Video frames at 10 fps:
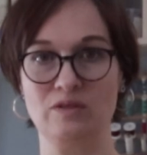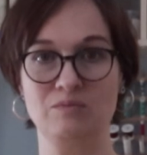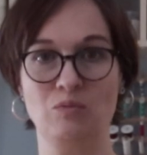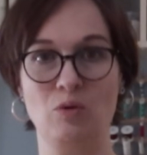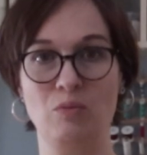
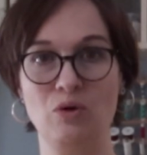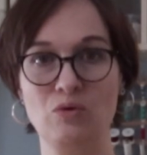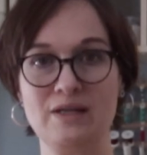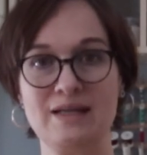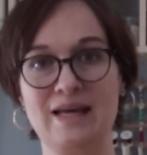with more
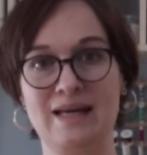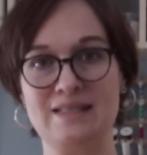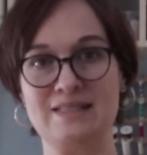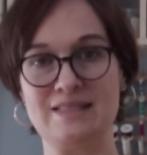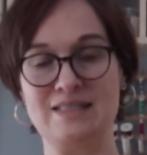boning
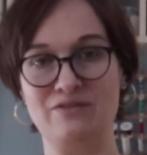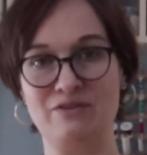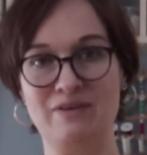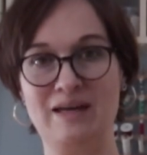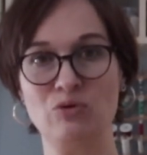and
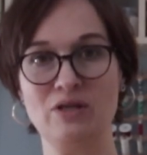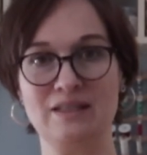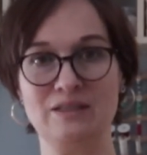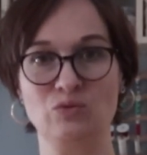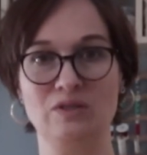stiffer
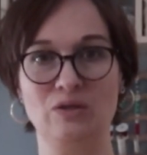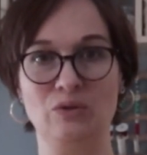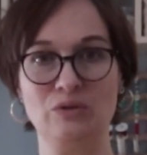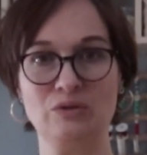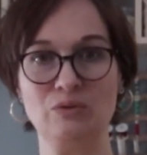fabric, this will
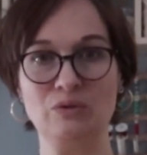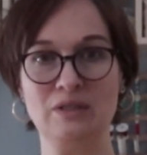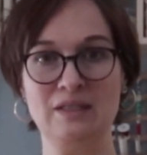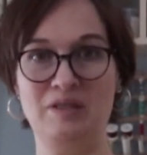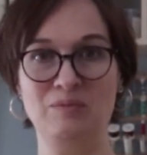also
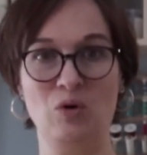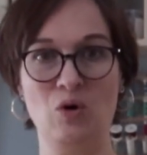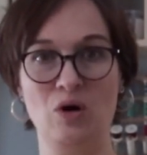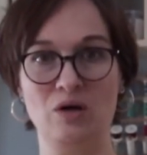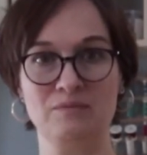be
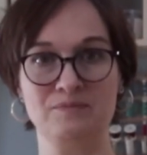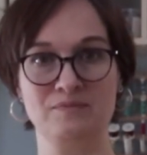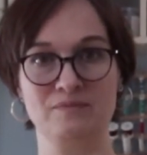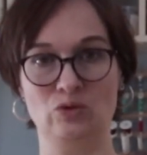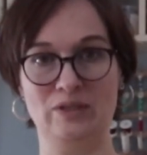more
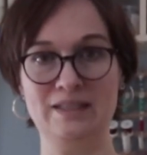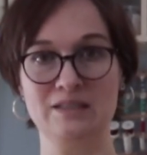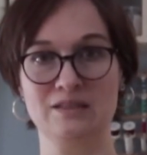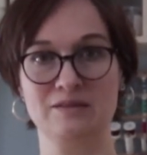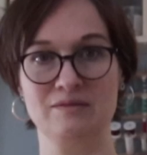
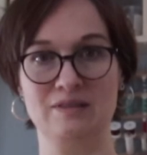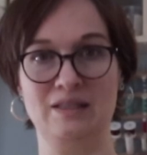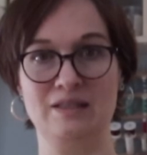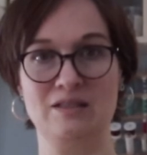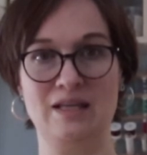straight
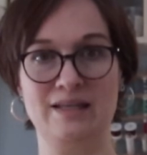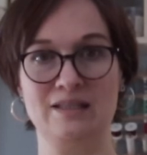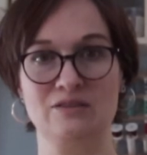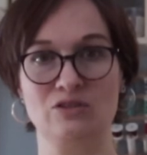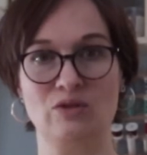and not
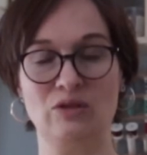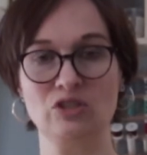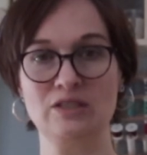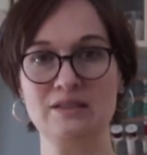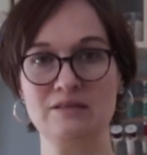like
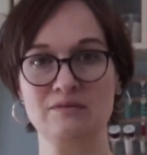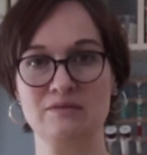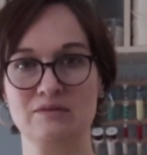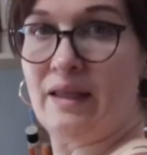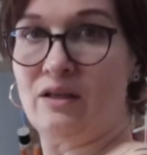crouching.
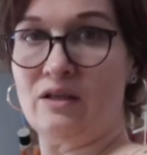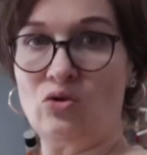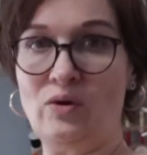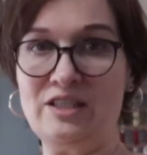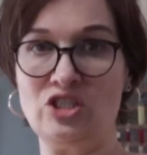And the
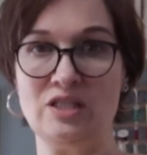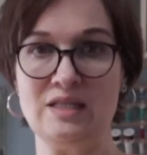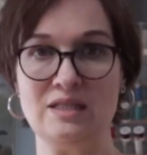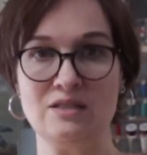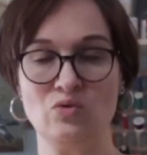question
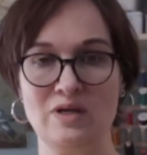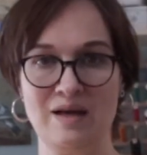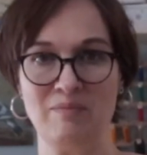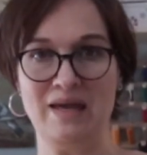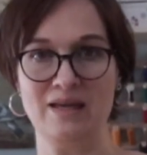is, will
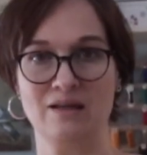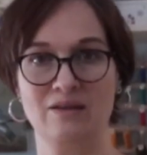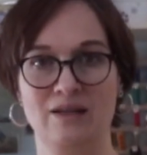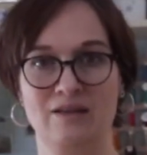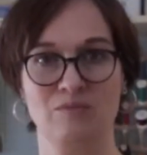I make
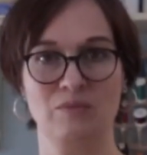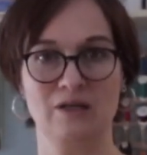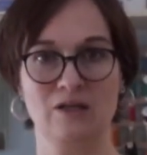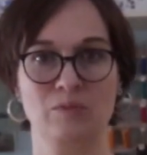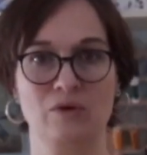another
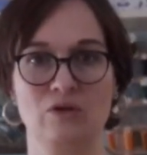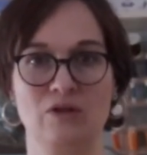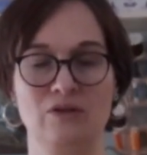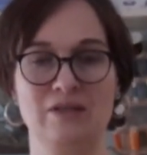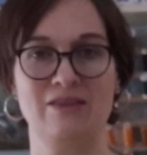mock-up or
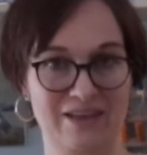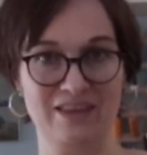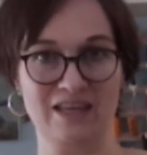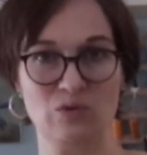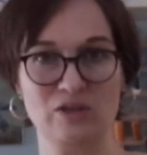not? I
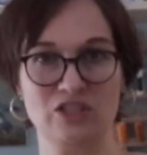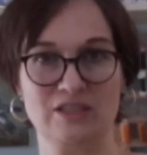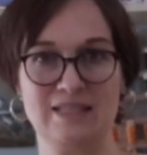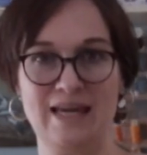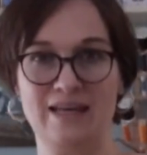think I will
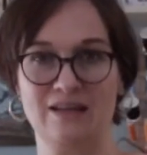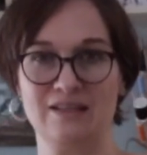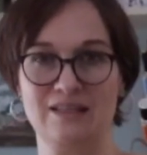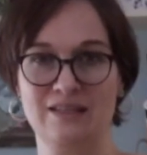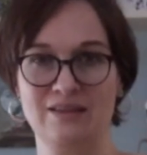just take
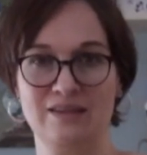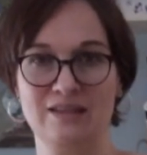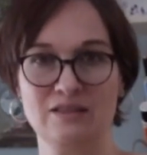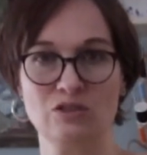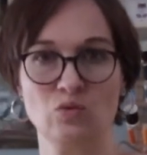in
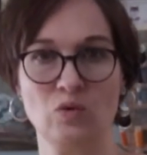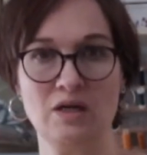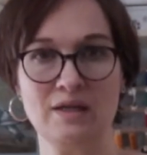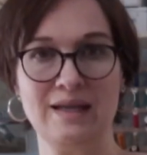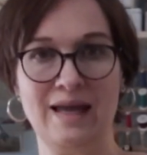this
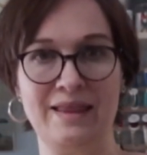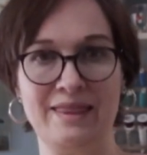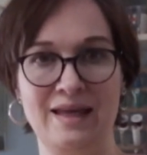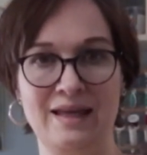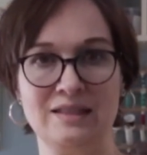one
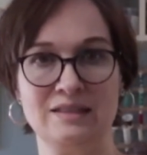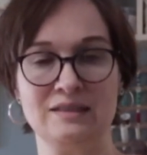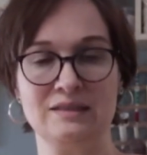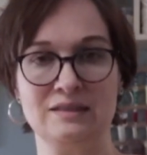and then